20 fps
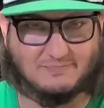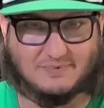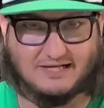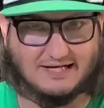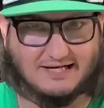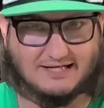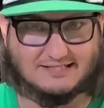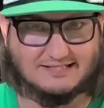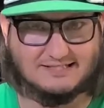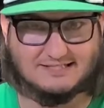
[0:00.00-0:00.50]

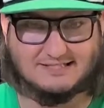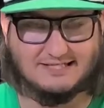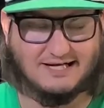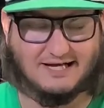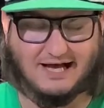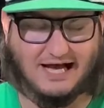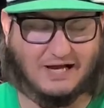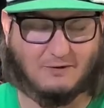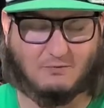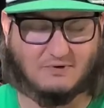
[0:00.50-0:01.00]
Because
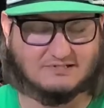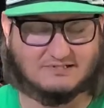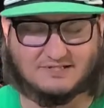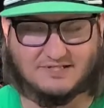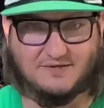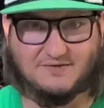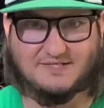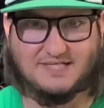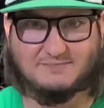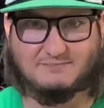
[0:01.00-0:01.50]
I wasn't
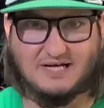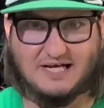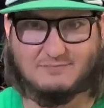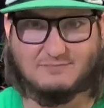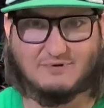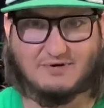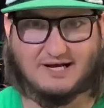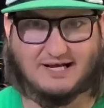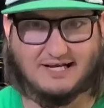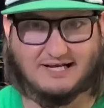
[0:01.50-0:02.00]
using my
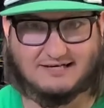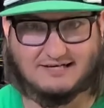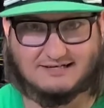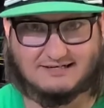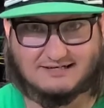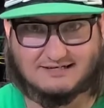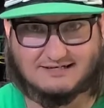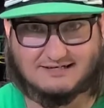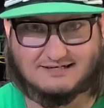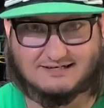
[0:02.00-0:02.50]
brain.
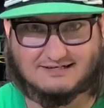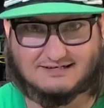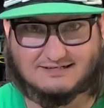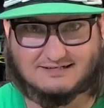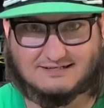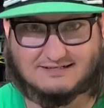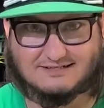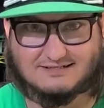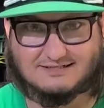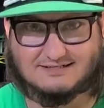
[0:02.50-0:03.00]

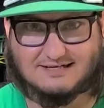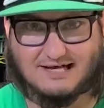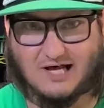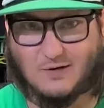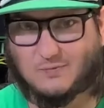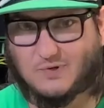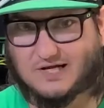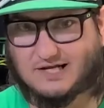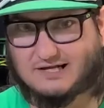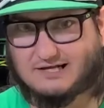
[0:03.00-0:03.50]
How
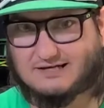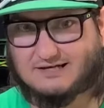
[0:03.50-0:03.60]
many?